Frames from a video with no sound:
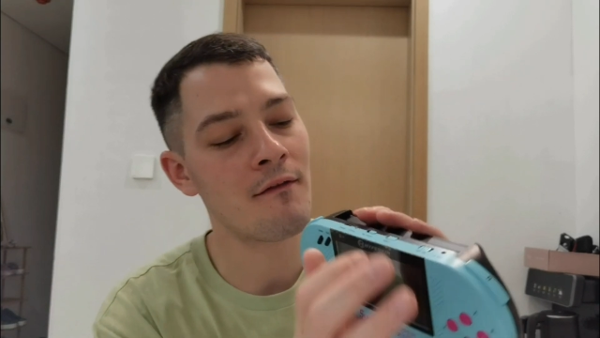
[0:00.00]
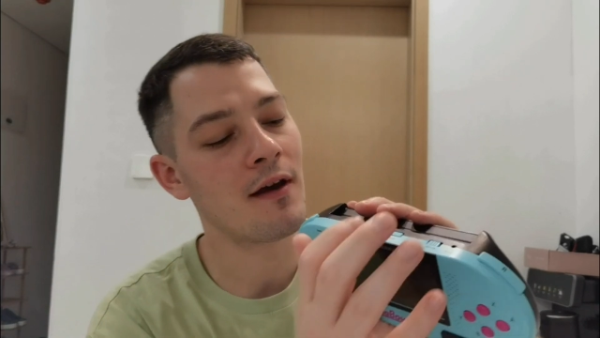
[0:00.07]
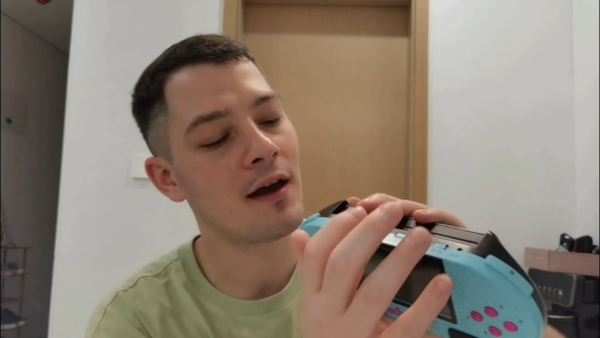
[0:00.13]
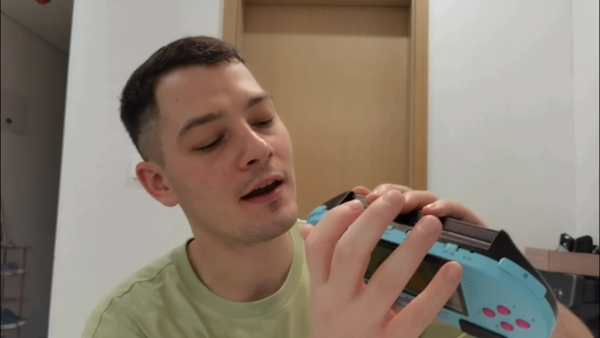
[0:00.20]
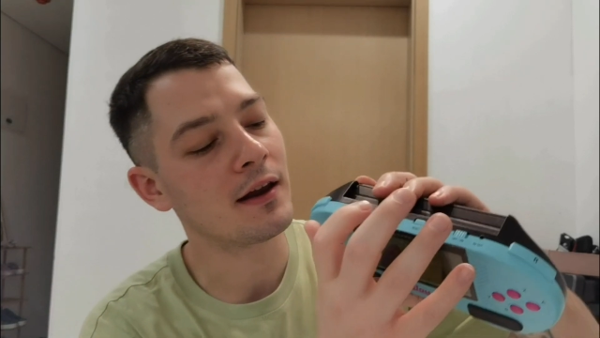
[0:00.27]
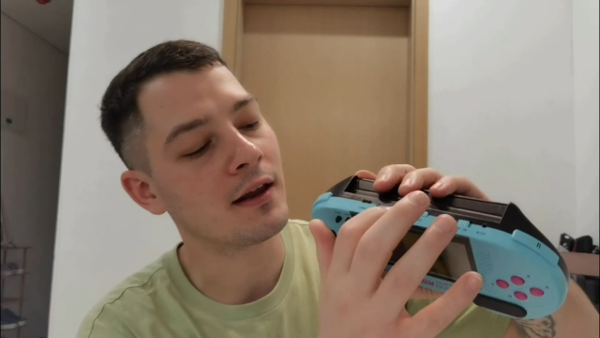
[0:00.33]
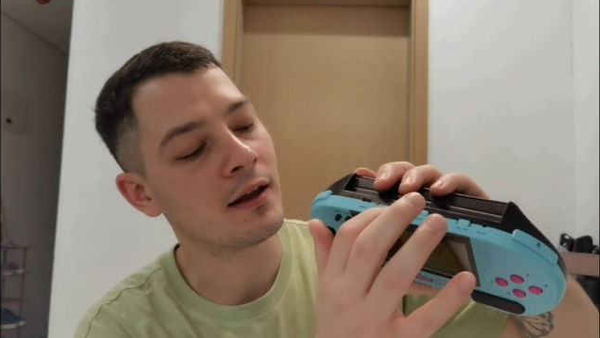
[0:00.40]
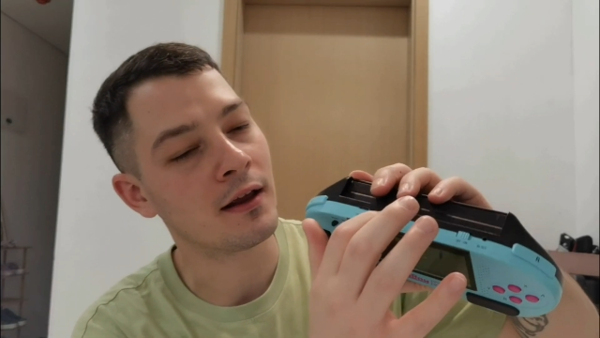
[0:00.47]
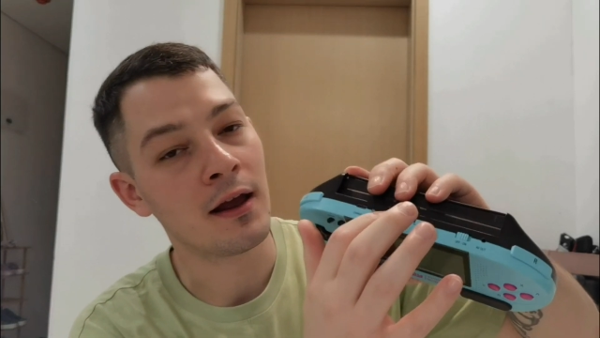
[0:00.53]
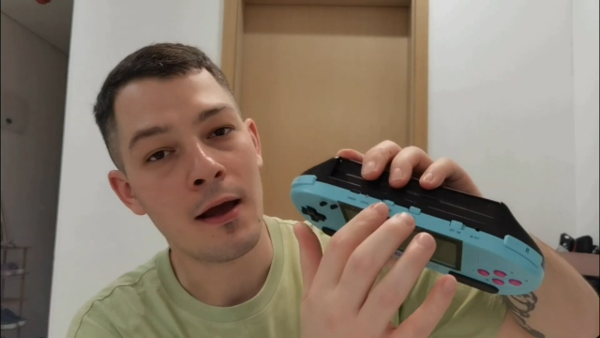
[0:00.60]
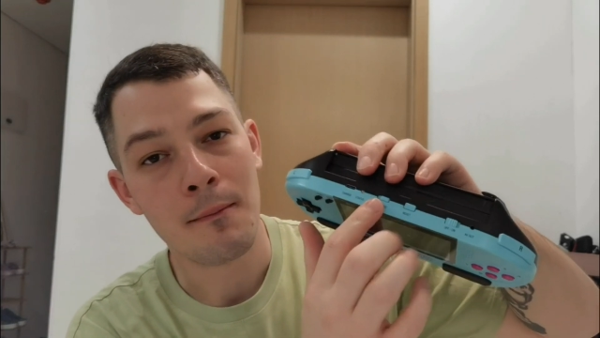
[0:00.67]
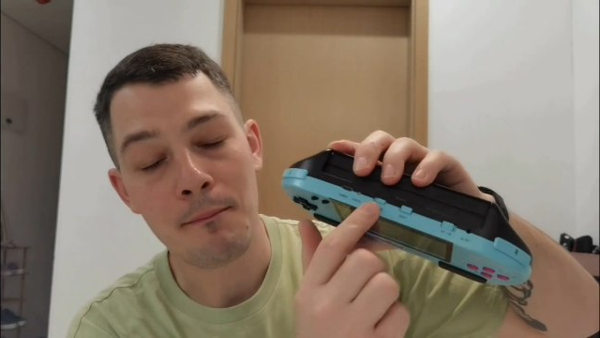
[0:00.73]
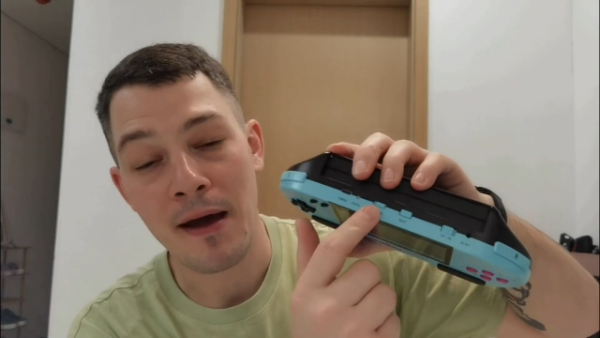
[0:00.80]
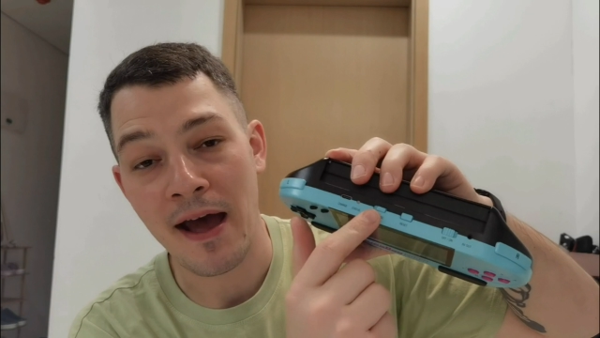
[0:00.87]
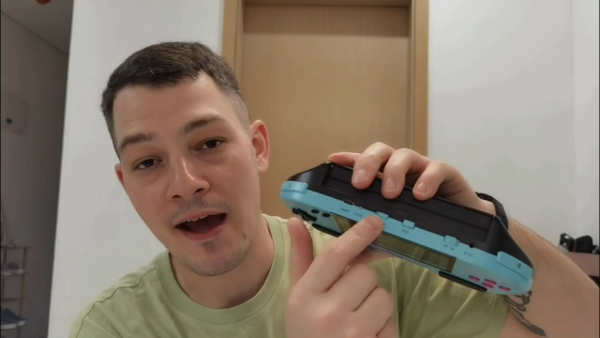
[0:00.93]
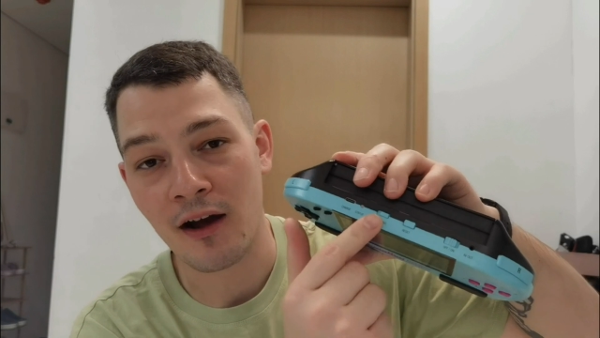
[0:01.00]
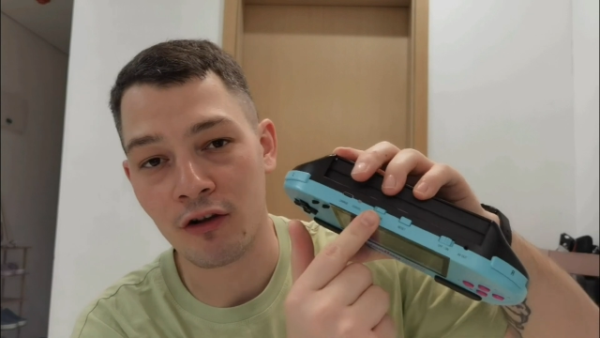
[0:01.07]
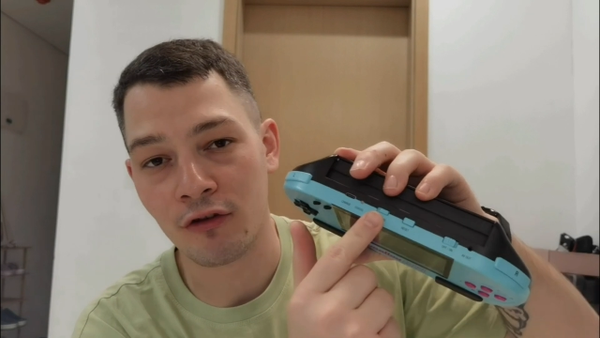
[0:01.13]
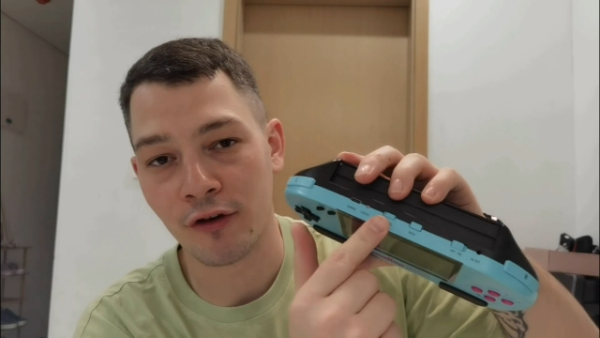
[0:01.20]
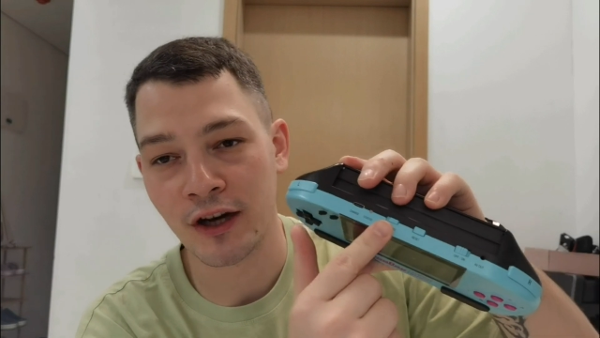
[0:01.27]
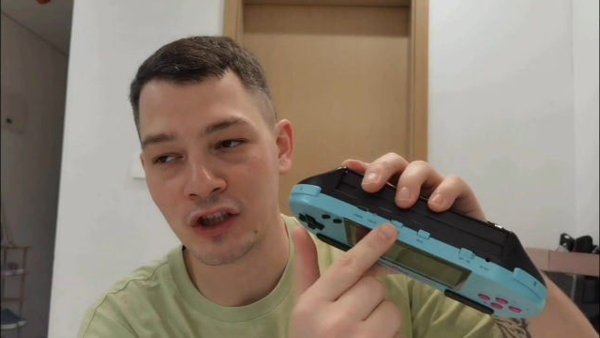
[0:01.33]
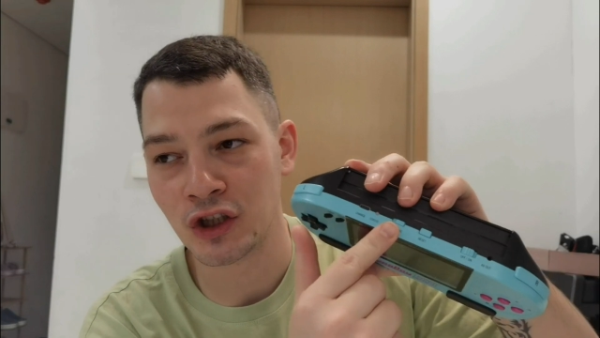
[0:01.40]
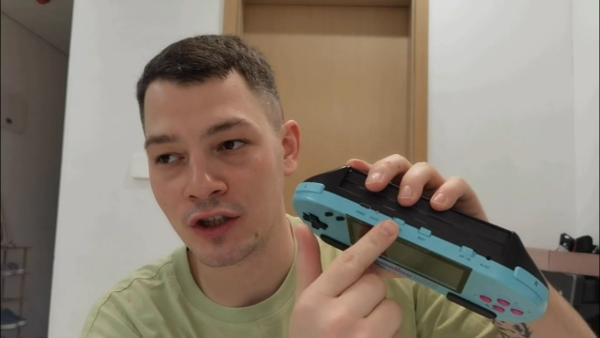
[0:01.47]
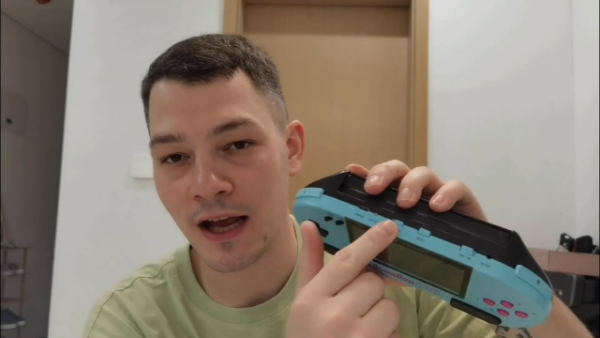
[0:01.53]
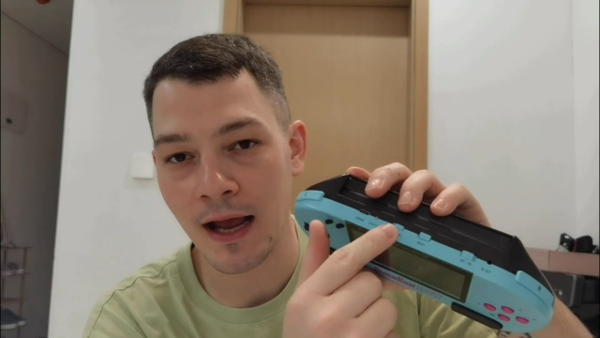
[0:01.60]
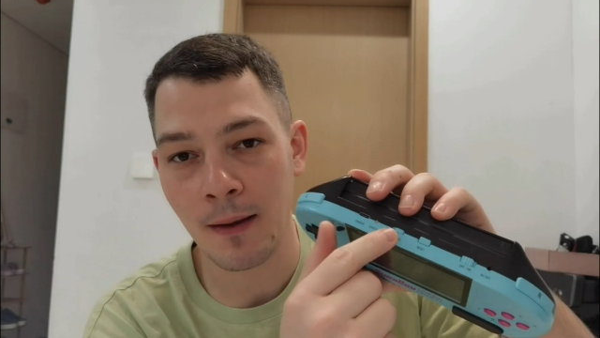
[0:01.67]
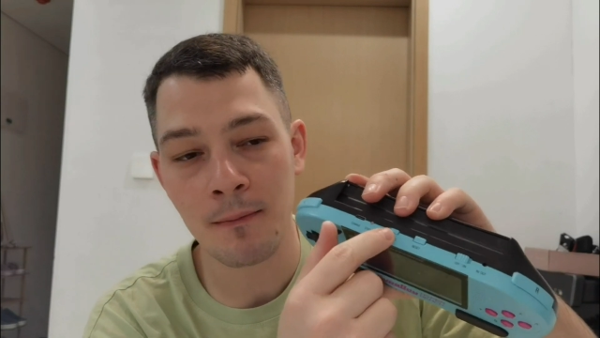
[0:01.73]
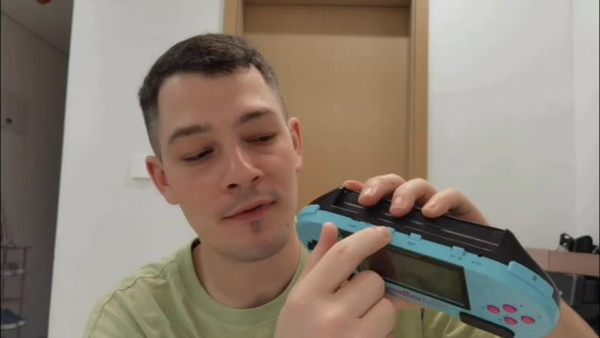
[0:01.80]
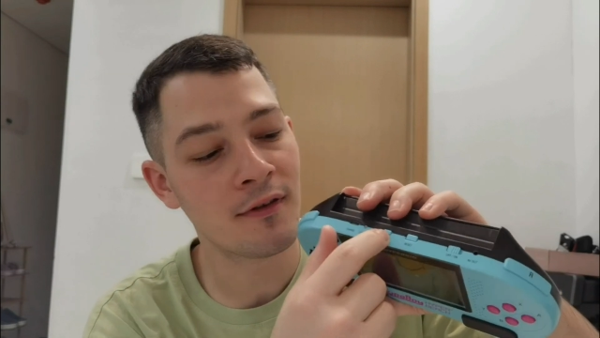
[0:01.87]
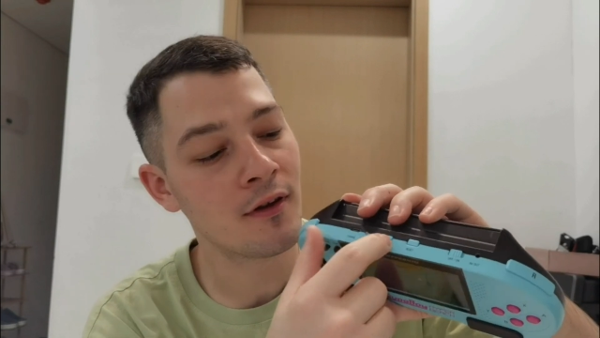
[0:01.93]
any PAL region
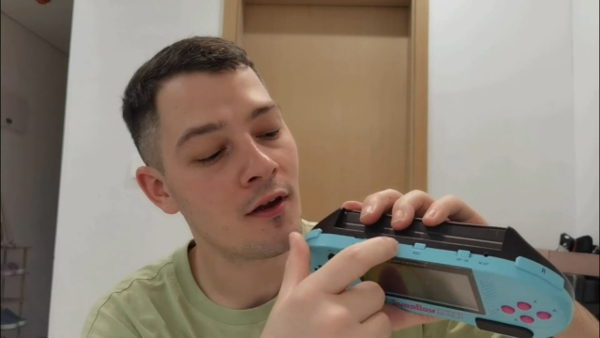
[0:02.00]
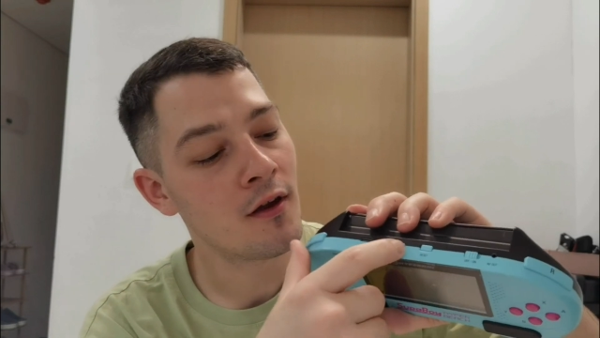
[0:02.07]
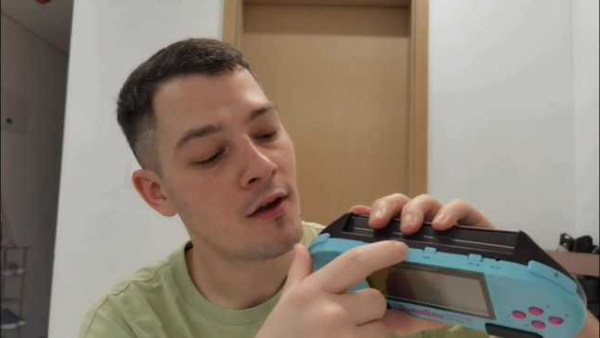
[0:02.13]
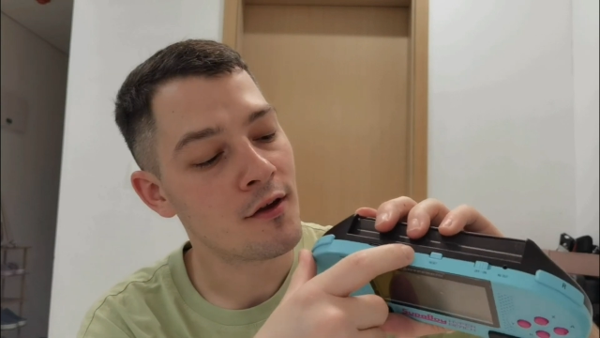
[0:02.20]
games,